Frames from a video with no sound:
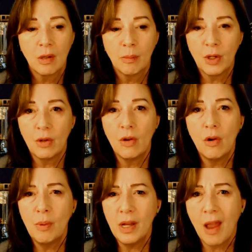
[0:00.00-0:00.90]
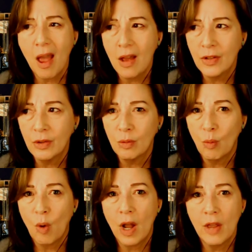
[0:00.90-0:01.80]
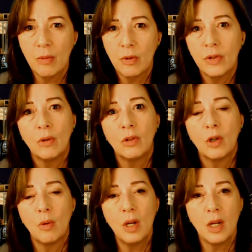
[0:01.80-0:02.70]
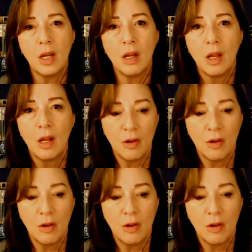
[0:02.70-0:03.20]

But nobody asked why there was no liquidity.